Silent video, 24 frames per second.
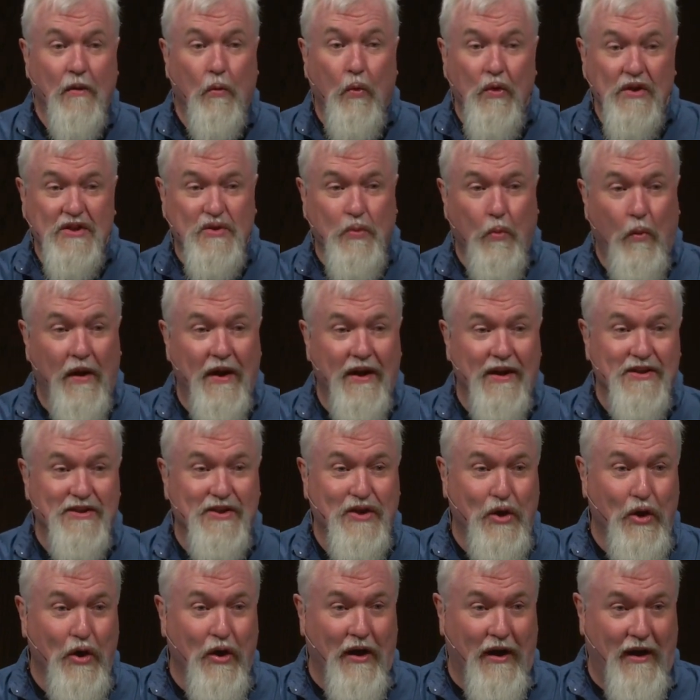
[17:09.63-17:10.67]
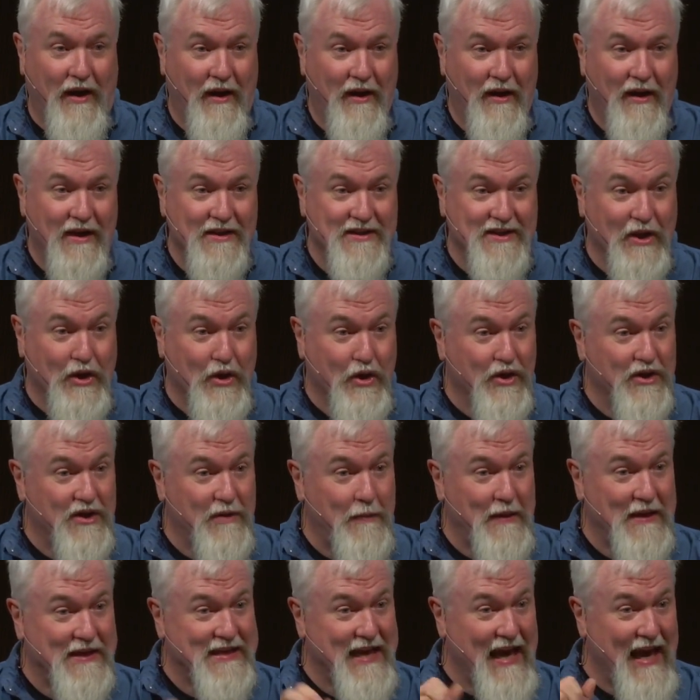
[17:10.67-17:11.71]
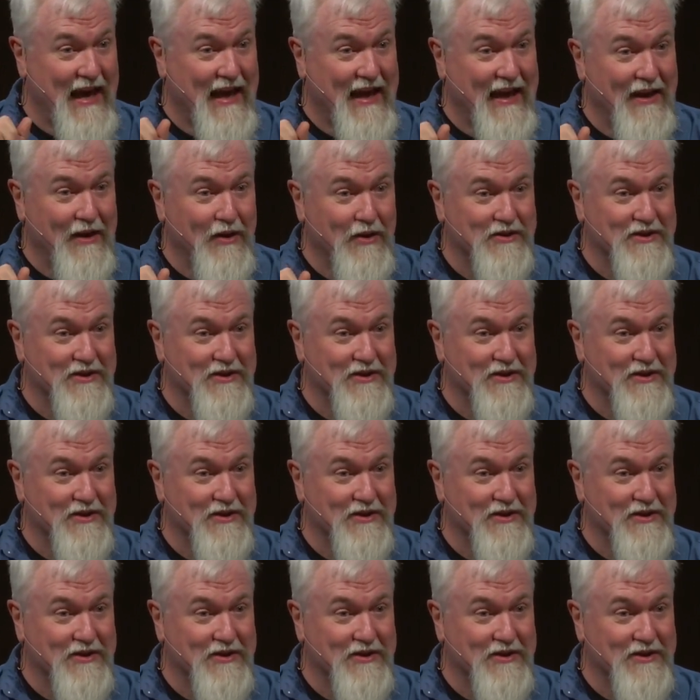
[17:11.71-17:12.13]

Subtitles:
Which one is good? Is it good to be taken